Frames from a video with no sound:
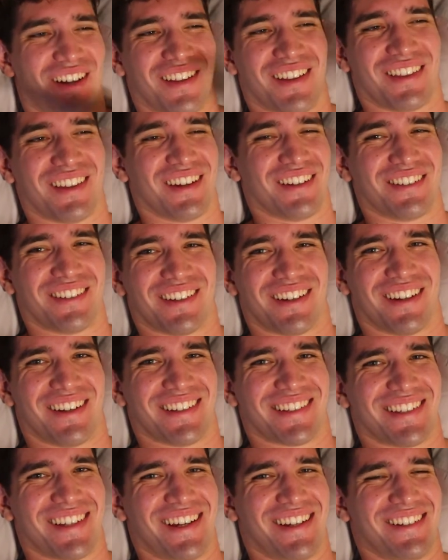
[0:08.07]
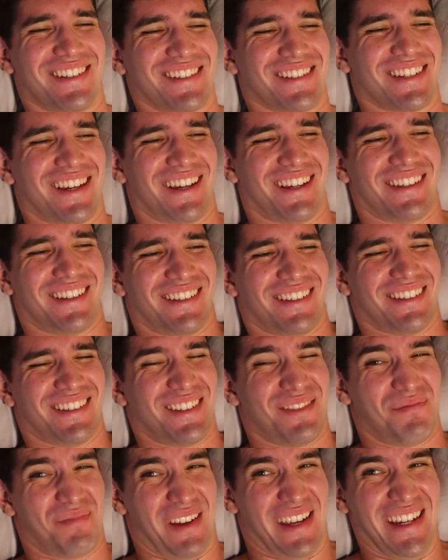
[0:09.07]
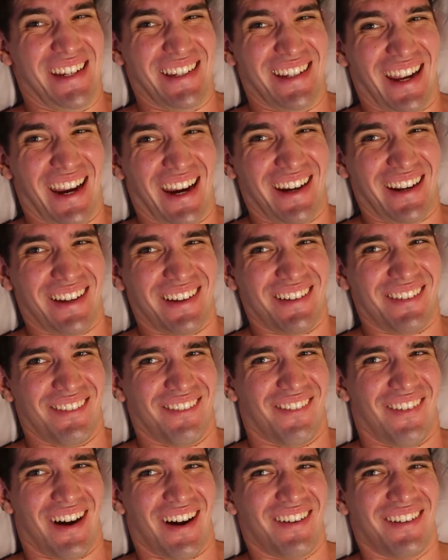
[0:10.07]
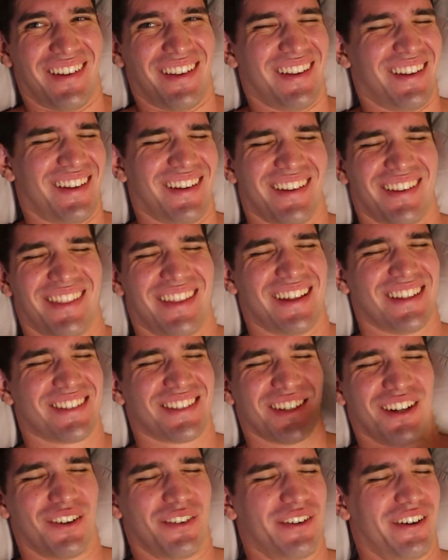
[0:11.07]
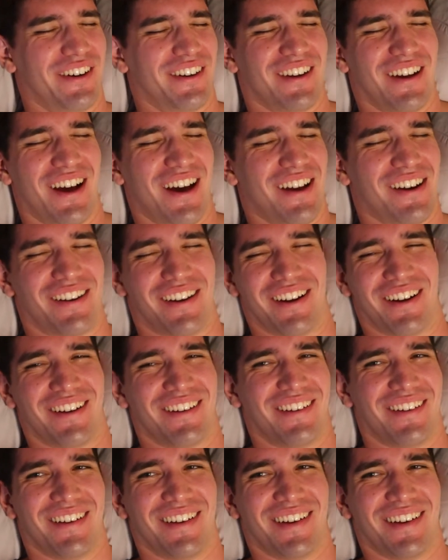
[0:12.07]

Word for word: all the things you could have said, just like, speed dating? What? That's so weird. I don't know.